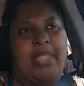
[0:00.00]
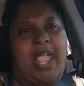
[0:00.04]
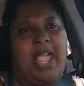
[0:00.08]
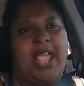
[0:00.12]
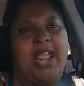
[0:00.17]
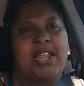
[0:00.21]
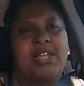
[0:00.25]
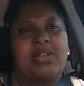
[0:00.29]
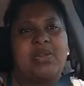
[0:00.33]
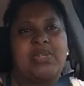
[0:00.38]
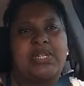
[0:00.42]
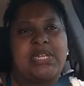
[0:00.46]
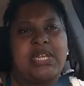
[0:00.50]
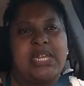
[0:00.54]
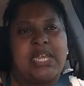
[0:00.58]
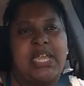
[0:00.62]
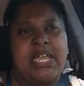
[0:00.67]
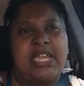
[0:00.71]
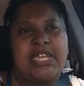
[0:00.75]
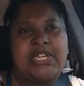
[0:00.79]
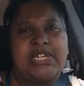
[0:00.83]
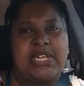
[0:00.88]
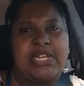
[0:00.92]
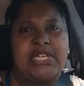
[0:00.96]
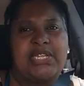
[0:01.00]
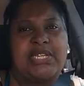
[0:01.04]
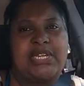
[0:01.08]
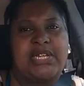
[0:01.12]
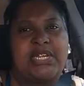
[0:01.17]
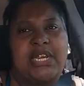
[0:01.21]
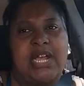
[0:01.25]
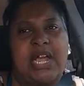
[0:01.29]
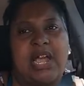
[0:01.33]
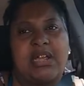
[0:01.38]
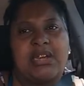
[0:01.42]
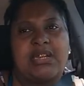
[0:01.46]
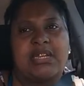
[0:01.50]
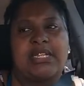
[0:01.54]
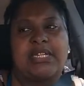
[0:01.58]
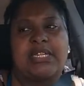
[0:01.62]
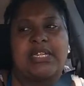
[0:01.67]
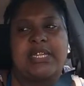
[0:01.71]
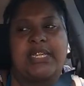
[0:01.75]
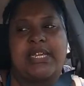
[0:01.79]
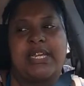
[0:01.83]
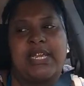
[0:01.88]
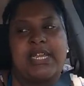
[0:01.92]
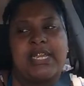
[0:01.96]
I had to go take AJ to the doctor
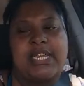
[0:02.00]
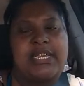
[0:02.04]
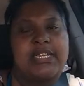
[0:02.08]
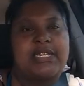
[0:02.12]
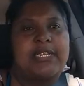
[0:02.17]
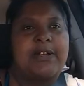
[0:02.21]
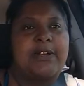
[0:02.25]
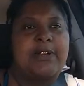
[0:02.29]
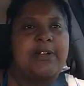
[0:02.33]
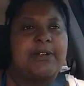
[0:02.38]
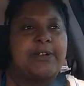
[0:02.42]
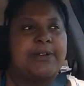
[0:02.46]
to get his,